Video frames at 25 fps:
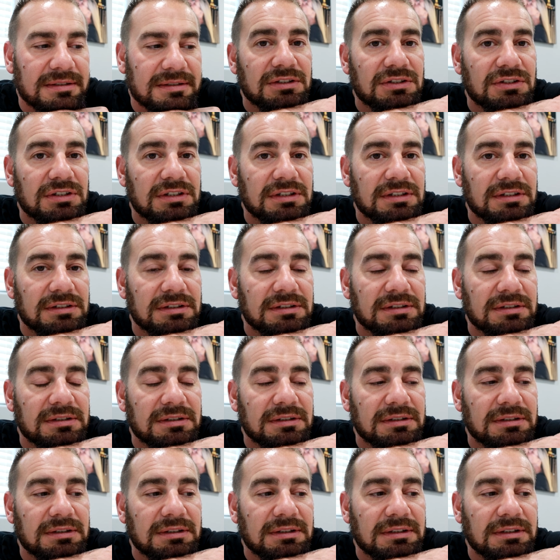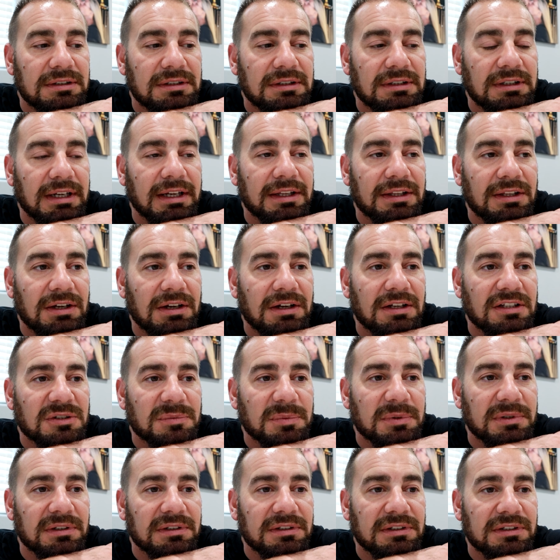She's at the
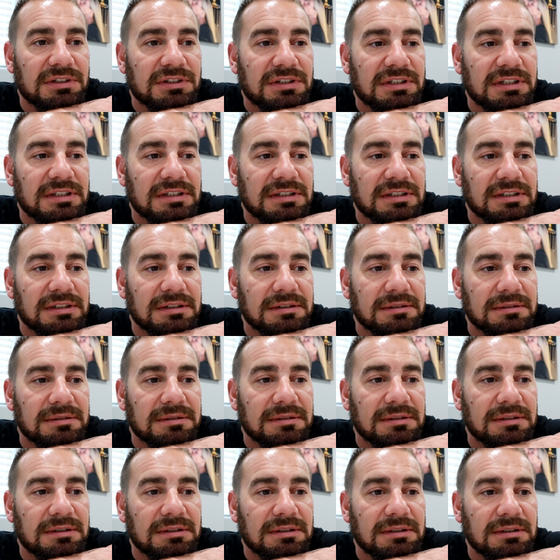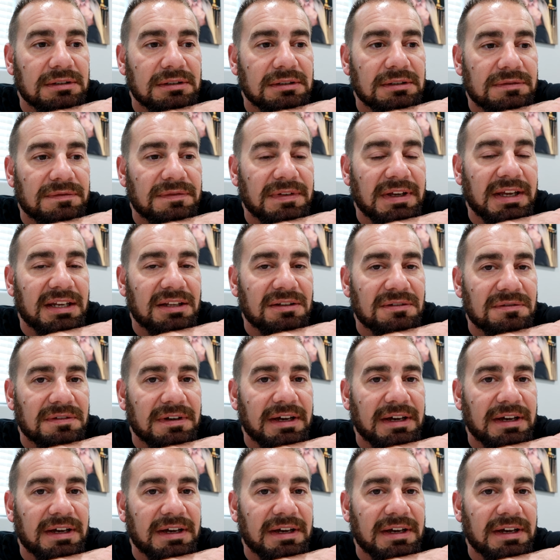hospital and she's fading